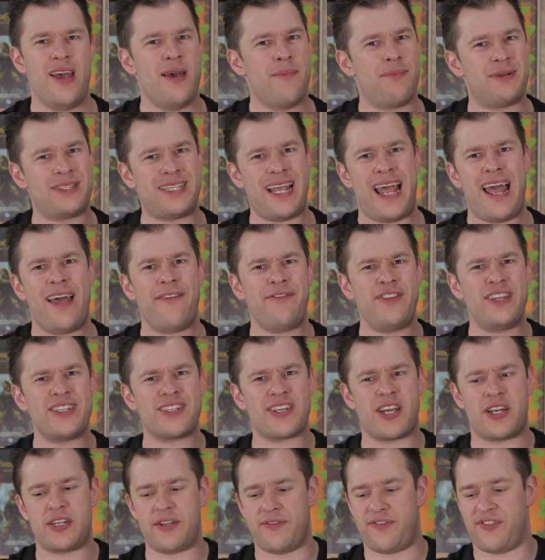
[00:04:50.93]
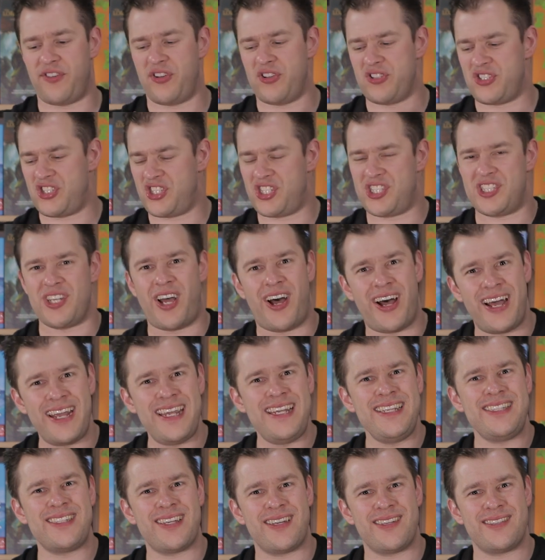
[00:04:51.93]
But to have this kind of
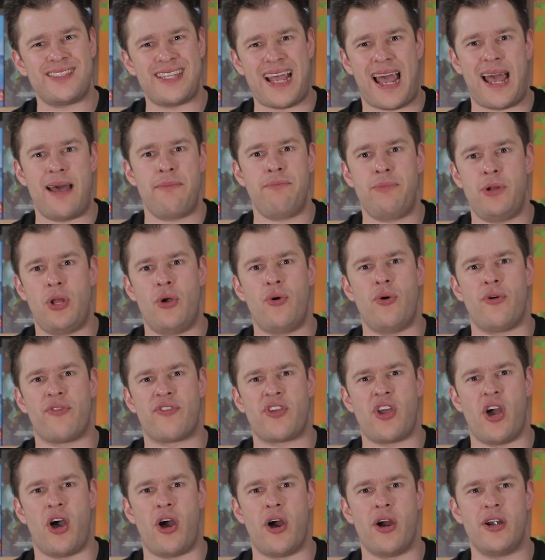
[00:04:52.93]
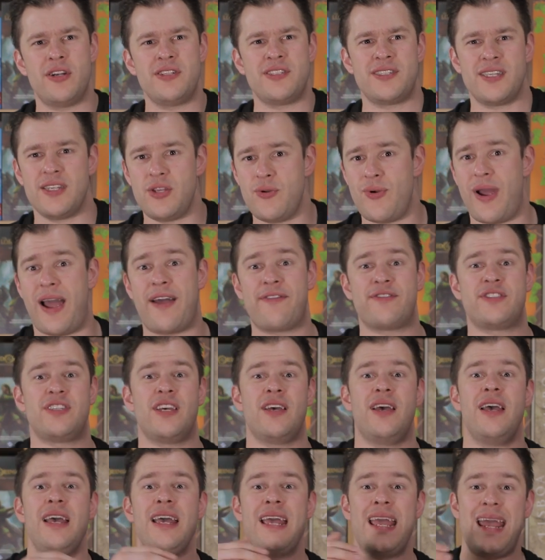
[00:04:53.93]
side tableau of cards that you have
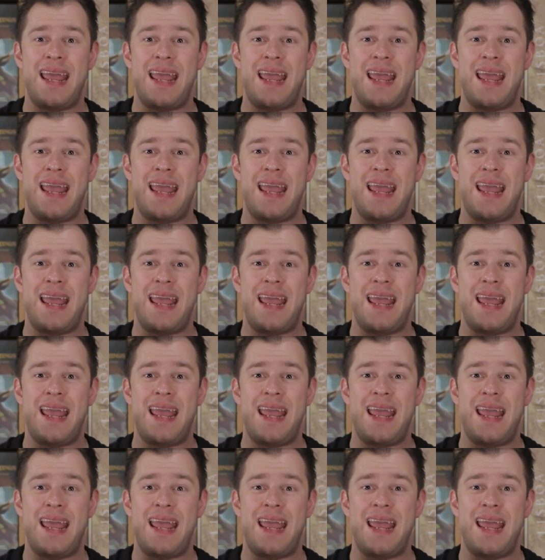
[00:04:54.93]
to